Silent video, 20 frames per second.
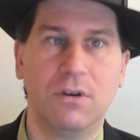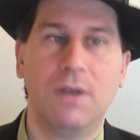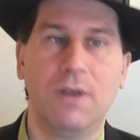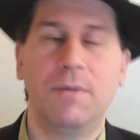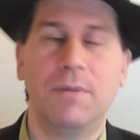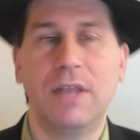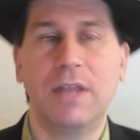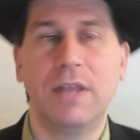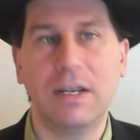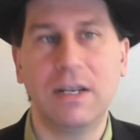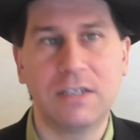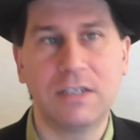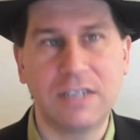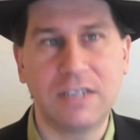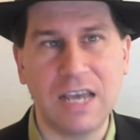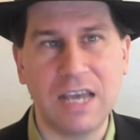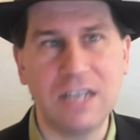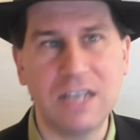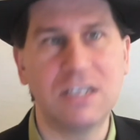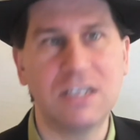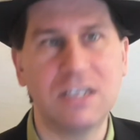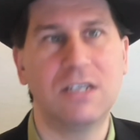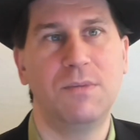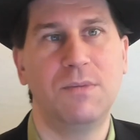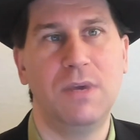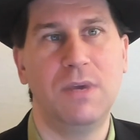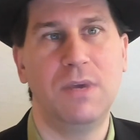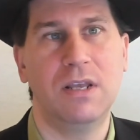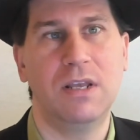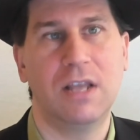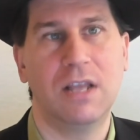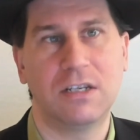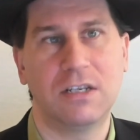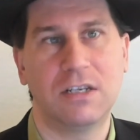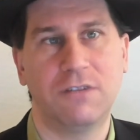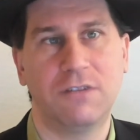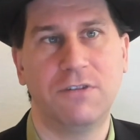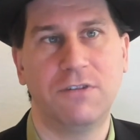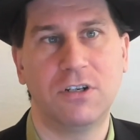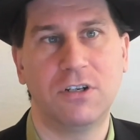But that tends to be less
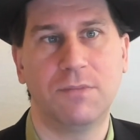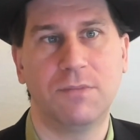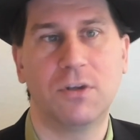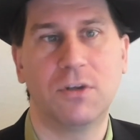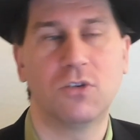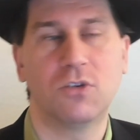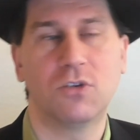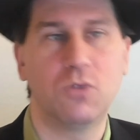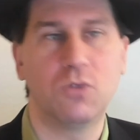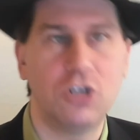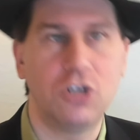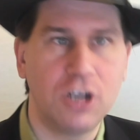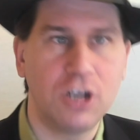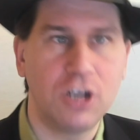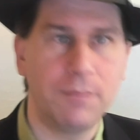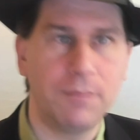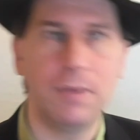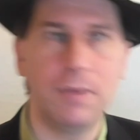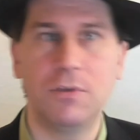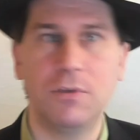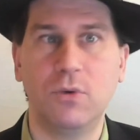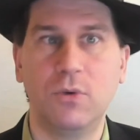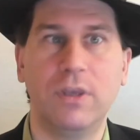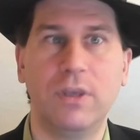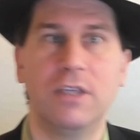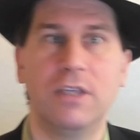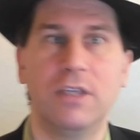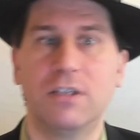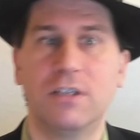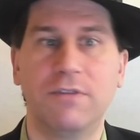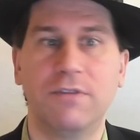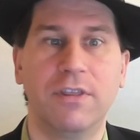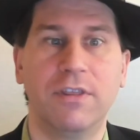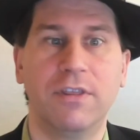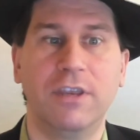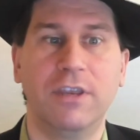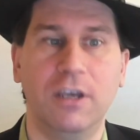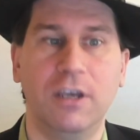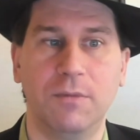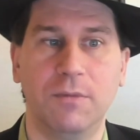efficient because we're jumping between these different
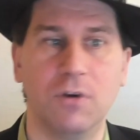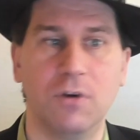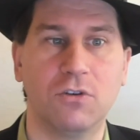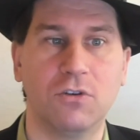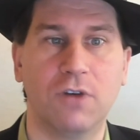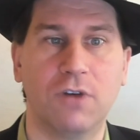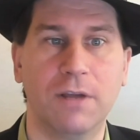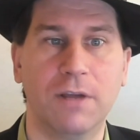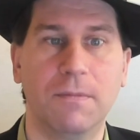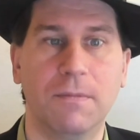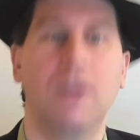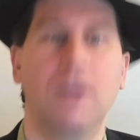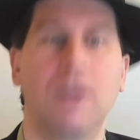thinking modes, right?